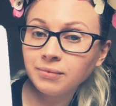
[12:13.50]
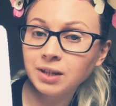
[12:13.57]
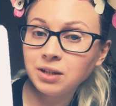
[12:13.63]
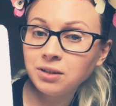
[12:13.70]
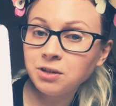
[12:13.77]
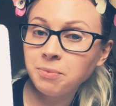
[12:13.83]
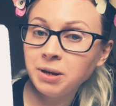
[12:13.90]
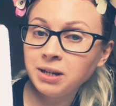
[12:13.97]

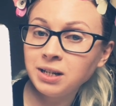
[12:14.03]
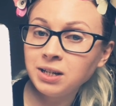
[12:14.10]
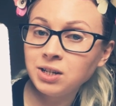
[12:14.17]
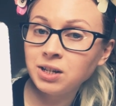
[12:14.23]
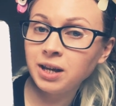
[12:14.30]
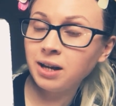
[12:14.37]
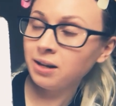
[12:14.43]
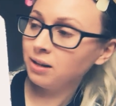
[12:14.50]
Did you manage
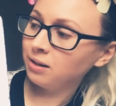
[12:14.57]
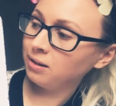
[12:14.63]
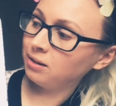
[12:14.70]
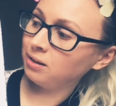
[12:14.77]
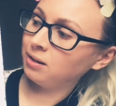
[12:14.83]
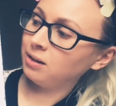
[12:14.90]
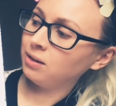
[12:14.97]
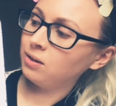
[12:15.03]
that?
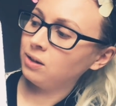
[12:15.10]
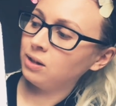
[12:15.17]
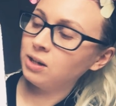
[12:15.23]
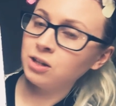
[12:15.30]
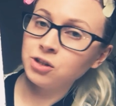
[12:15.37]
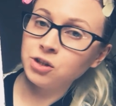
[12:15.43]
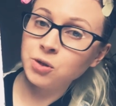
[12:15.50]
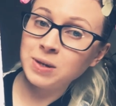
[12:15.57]

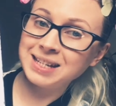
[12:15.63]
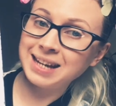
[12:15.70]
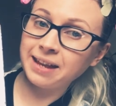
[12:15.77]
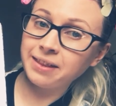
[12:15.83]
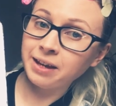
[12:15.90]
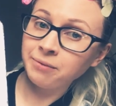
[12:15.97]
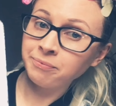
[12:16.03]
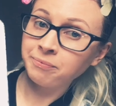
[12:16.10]
Let's do it
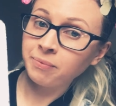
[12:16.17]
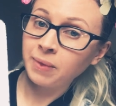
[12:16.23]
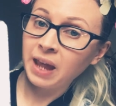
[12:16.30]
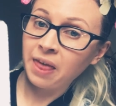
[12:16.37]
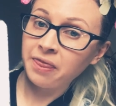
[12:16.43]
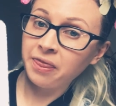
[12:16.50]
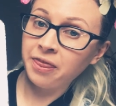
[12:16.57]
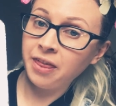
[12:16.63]
together.
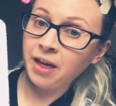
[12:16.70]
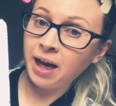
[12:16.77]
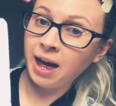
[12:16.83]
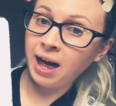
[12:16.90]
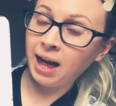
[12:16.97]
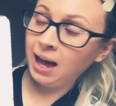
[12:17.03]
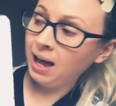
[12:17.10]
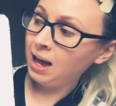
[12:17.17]

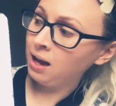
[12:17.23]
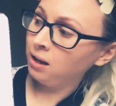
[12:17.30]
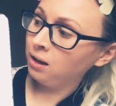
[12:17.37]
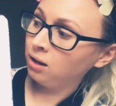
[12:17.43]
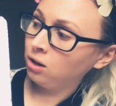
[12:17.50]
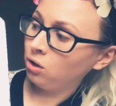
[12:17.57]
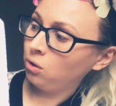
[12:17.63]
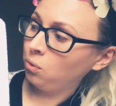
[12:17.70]
There
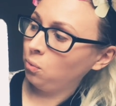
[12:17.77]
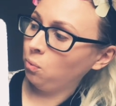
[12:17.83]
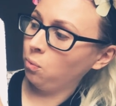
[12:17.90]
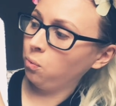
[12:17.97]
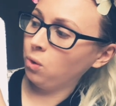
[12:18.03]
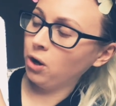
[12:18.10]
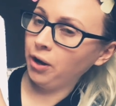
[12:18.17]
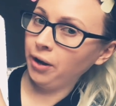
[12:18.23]

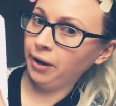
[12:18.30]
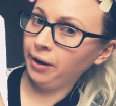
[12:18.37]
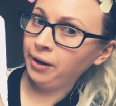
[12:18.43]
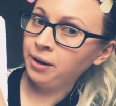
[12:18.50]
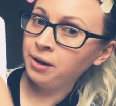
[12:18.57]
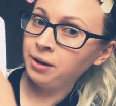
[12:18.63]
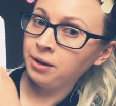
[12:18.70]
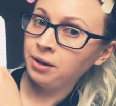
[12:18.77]
were
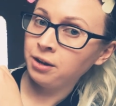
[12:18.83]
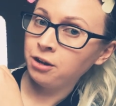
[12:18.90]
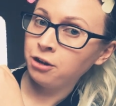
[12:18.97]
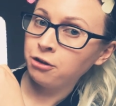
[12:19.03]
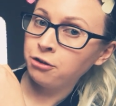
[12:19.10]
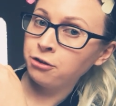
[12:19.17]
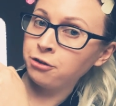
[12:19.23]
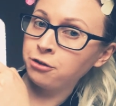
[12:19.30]

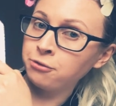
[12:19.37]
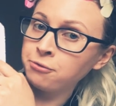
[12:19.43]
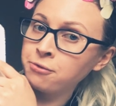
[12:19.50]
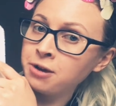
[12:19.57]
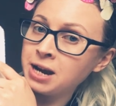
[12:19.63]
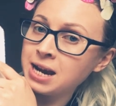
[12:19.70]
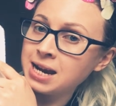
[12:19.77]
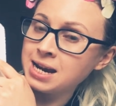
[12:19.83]

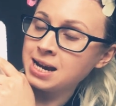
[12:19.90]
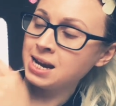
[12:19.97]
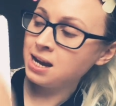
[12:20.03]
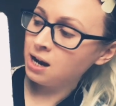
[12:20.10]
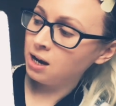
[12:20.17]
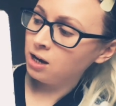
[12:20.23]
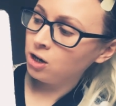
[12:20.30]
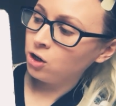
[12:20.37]
3
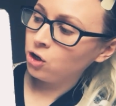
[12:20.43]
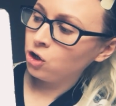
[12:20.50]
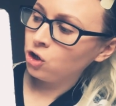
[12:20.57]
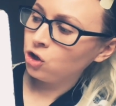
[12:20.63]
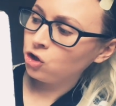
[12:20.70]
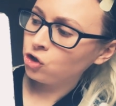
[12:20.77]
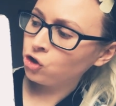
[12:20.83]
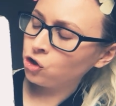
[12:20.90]

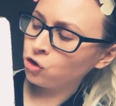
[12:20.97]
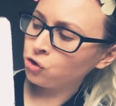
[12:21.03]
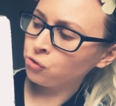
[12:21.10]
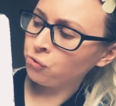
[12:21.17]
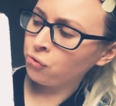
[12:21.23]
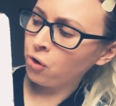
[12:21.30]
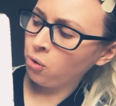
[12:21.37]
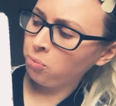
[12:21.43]

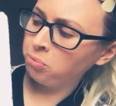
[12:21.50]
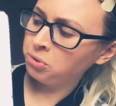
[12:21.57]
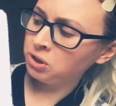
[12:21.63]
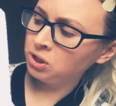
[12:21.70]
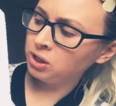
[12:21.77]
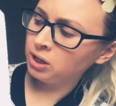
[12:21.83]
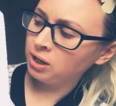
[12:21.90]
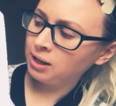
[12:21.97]
shrubs